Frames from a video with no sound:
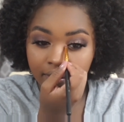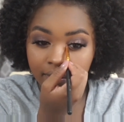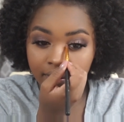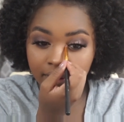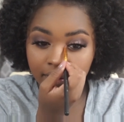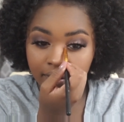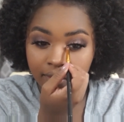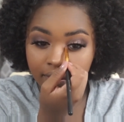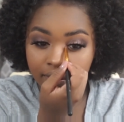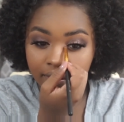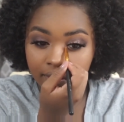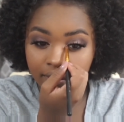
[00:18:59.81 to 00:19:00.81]

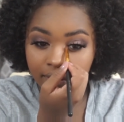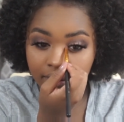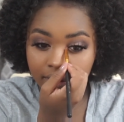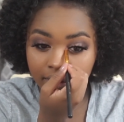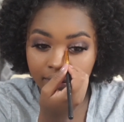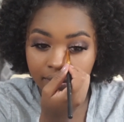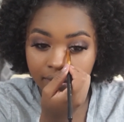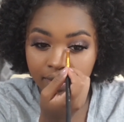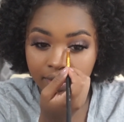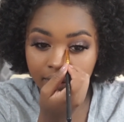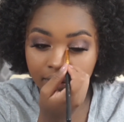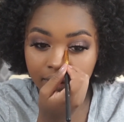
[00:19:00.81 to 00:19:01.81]
(no one is talking)